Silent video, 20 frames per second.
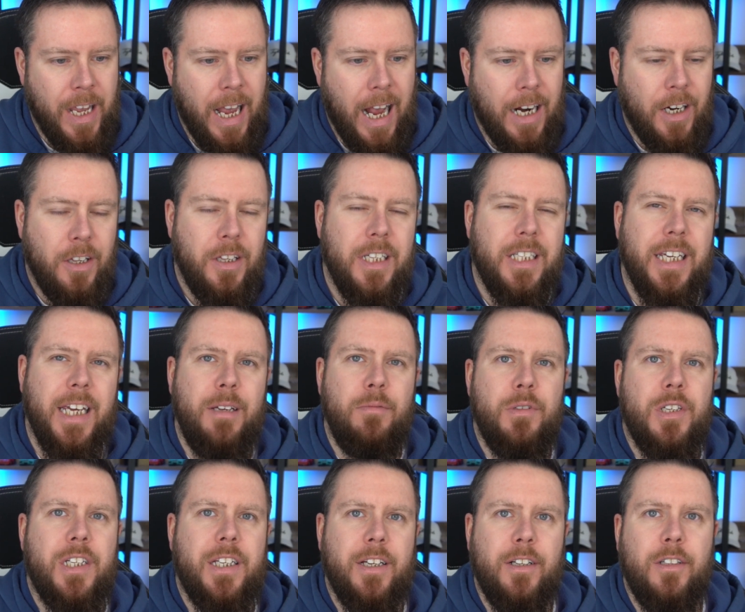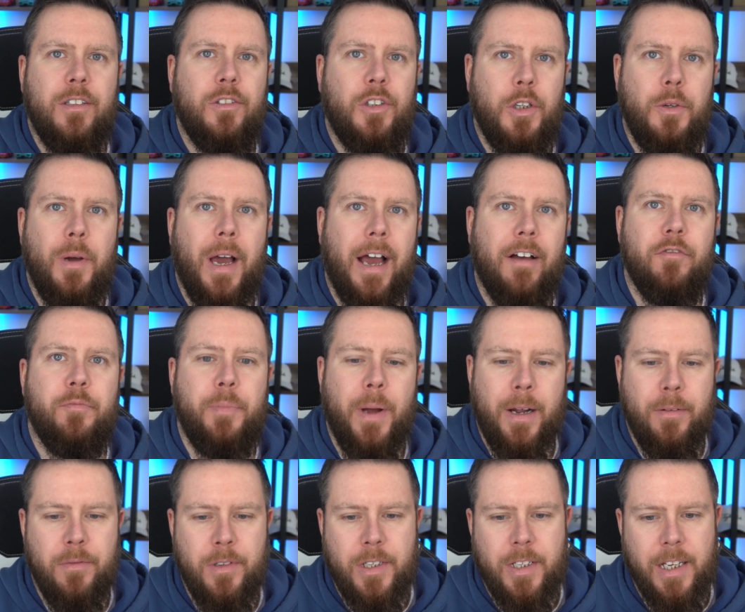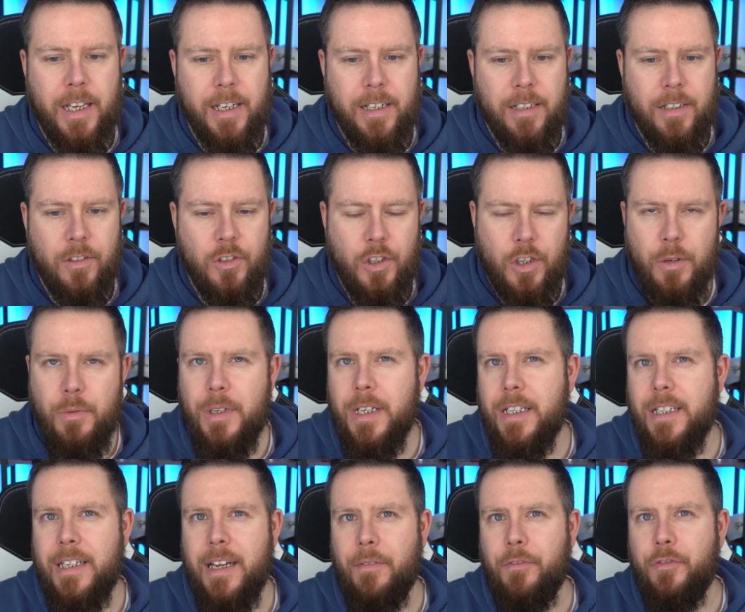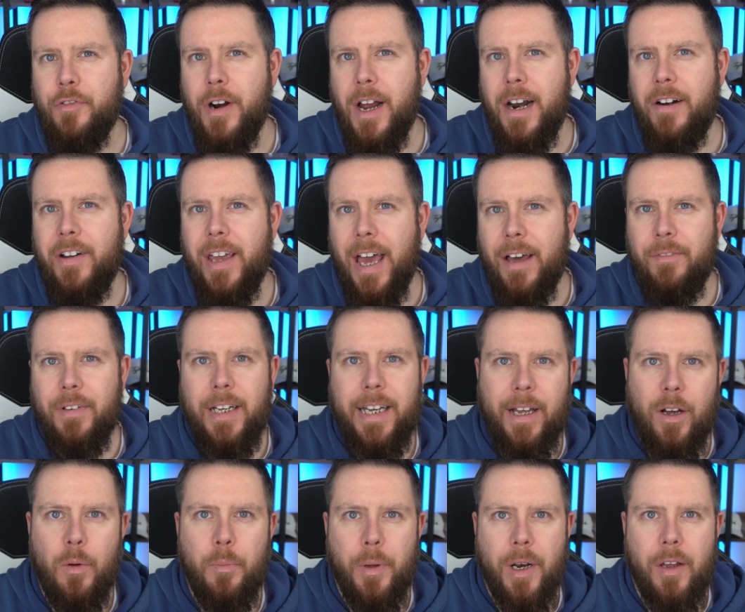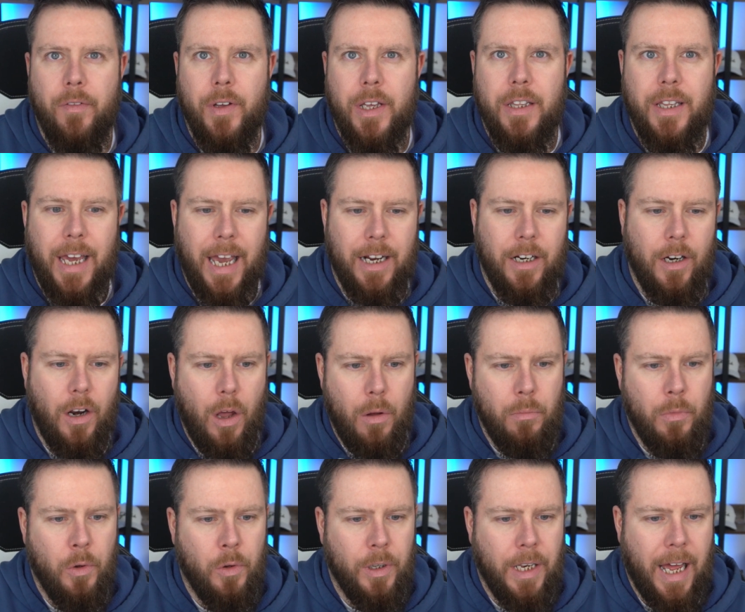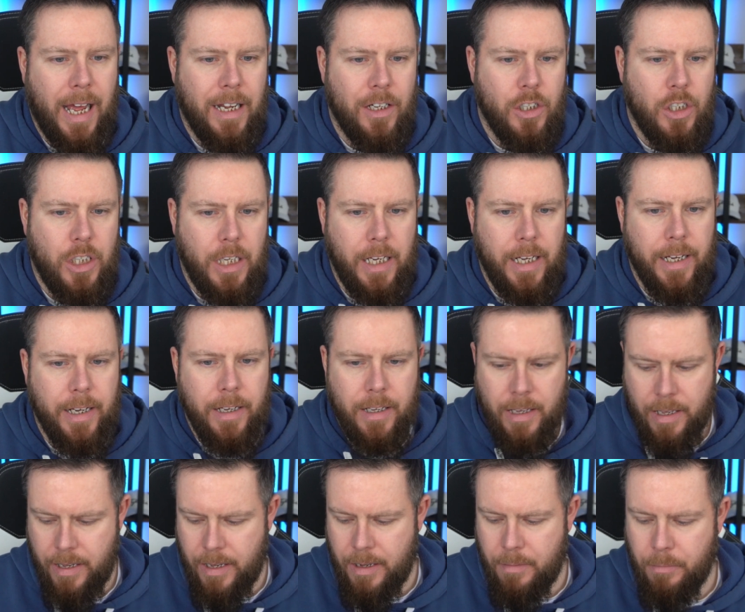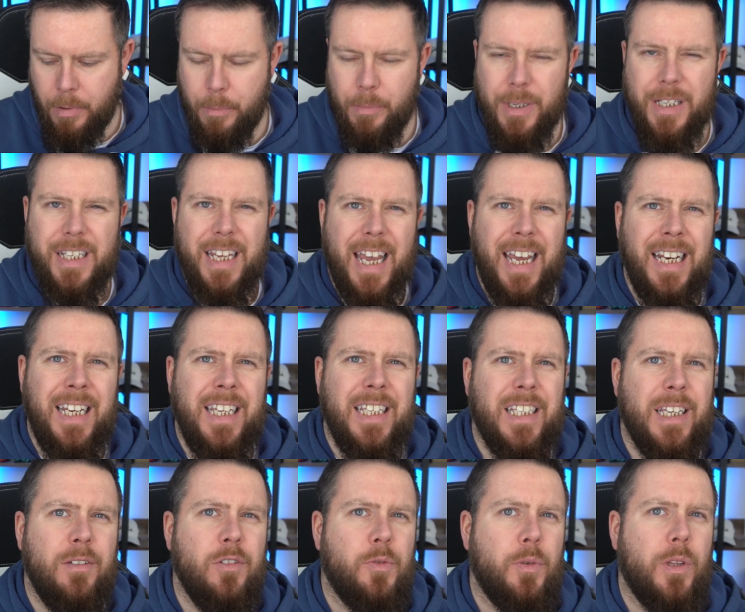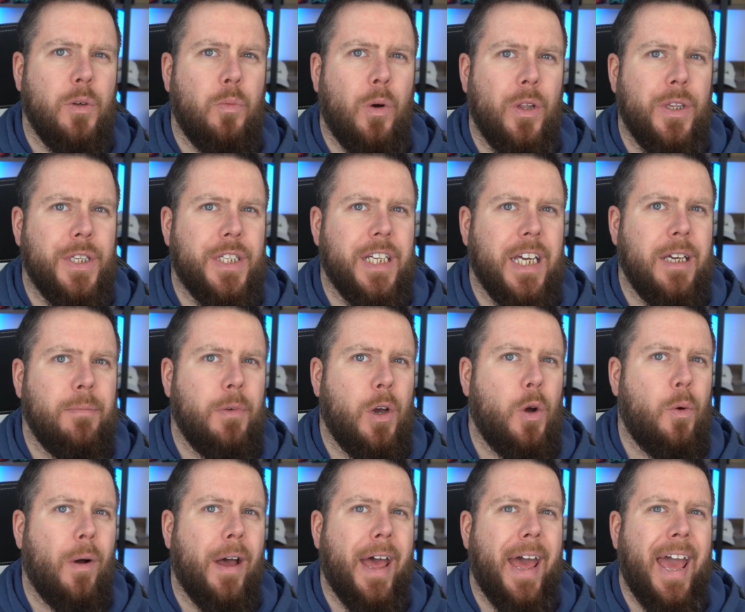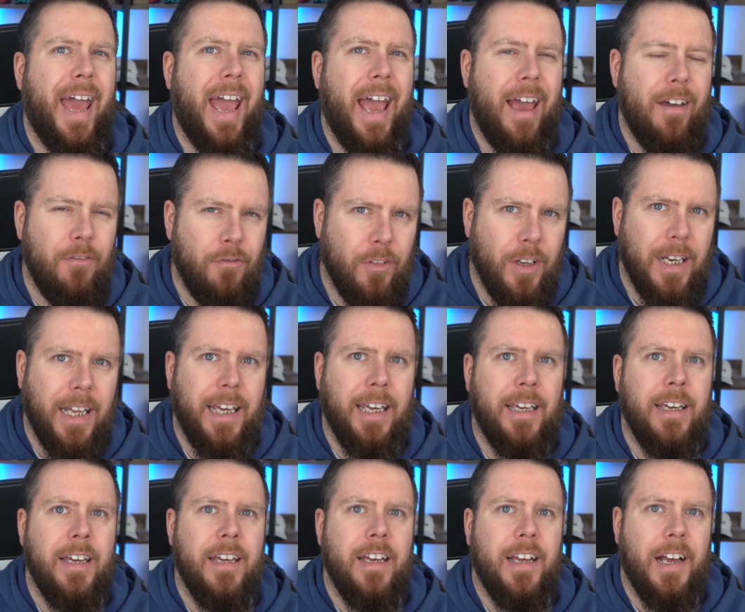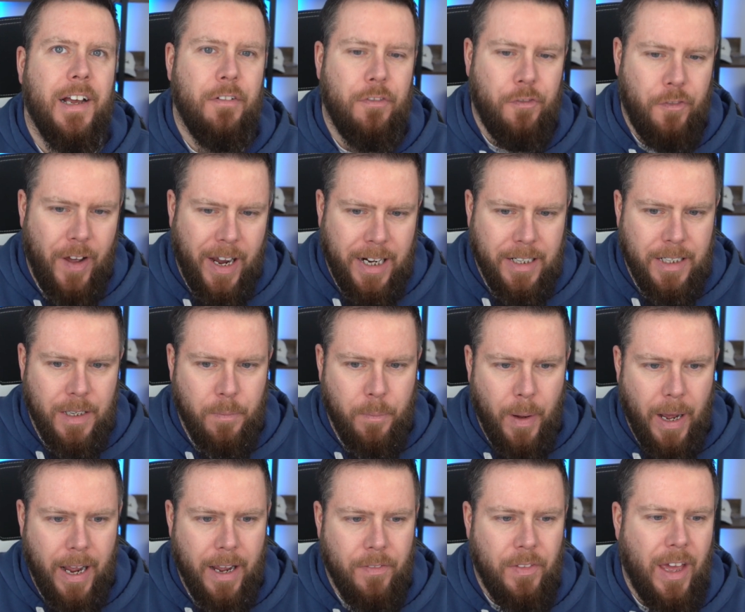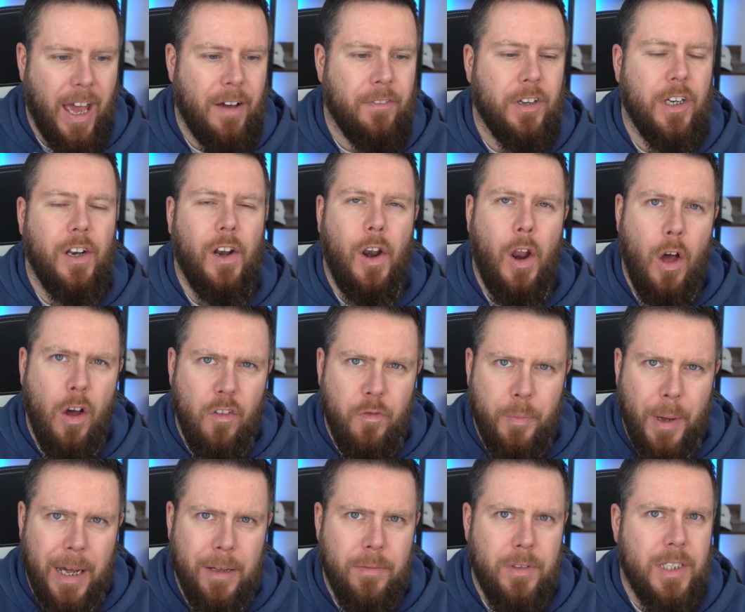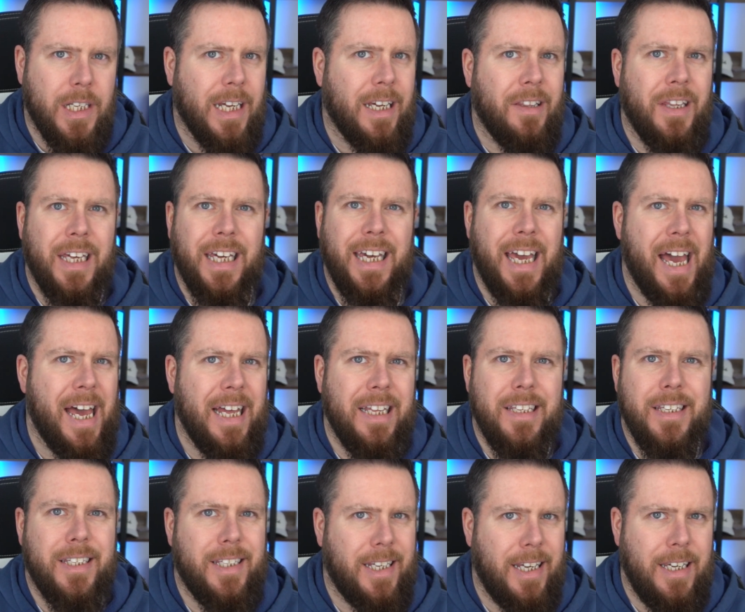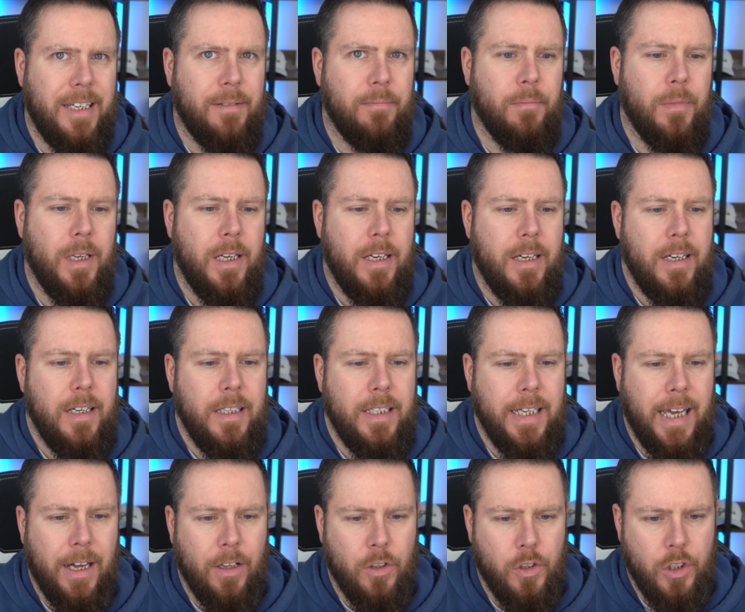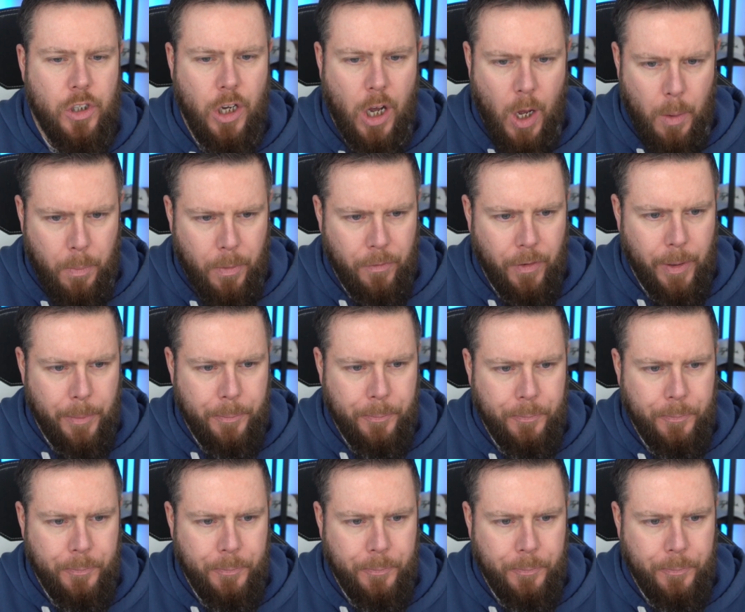And other teams still do have bouncing to an extent. Ferrari have a little bit of it. They had a lot more last year. But Mercedes seems to be the one team who are heavily affected by it. They have a lot of bouncing and they can't seem to get on top of it.